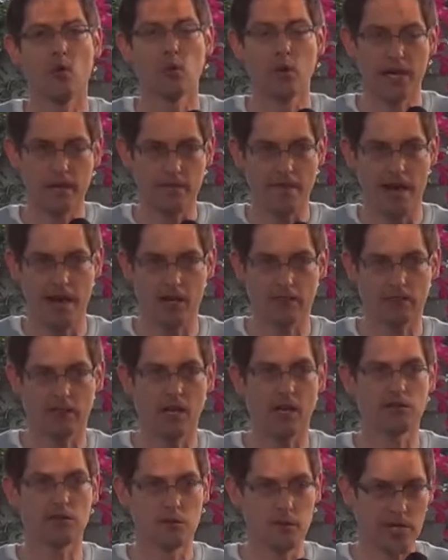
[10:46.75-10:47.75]
reinvent
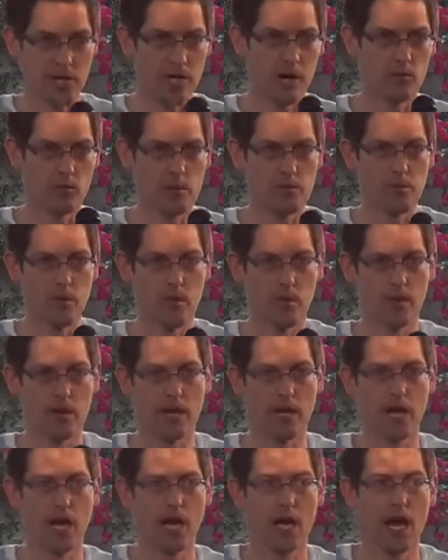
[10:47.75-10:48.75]
ourselves and become
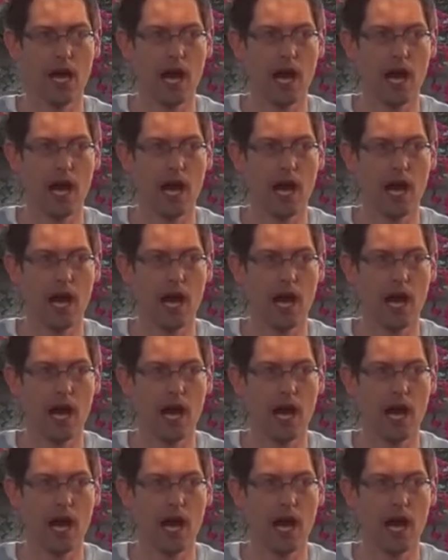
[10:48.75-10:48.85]
reborn.